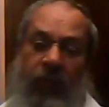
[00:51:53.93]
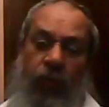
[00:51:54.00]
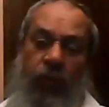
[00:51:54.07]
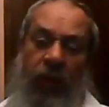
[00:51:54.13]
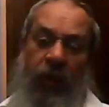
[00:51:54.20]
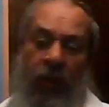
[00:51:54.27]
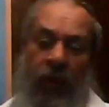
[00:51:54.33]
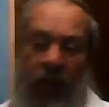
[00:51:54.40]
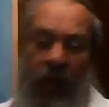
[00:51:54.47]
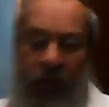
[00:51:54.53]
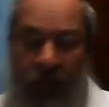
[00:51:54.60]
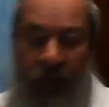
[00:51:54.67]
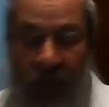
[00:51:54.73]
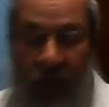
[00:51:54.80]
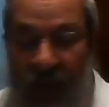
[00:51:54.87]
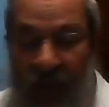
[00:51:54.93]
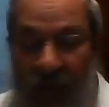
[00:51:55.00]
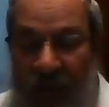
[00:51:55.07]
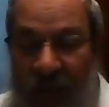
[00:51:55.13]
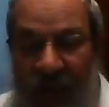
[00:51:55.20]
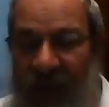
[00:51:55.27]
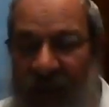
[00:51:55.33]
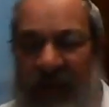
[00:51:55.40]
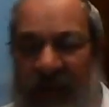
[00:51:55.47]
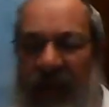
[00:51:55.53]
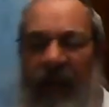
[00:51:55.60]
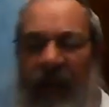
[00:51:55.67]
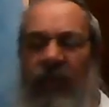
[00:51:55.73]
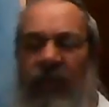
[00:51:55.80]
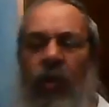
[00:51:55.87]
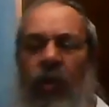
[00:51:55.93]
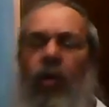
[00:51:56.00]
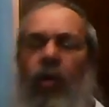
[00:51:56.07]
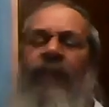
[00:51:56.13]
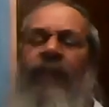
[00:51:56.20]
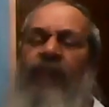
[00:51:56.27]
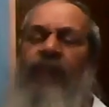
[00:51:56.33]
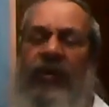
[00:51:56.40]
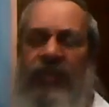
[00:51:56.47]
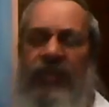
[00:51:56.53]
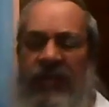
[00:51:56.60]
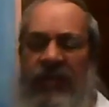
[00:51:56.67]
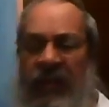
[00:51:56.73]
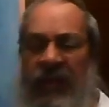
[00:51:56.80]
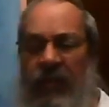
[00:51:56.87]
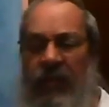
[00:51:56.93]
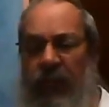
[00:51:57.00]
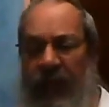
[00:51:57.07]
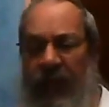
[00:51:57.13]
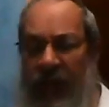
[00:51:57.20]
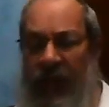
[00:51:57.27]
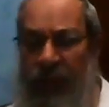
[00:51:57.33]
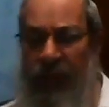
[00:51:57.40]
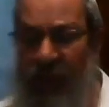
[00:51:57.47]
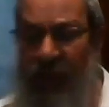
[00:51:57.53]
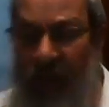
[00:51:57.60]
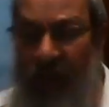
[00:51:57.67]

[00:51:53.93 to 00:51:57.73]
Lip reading: where are you? He said, I know of Rashi's explanation,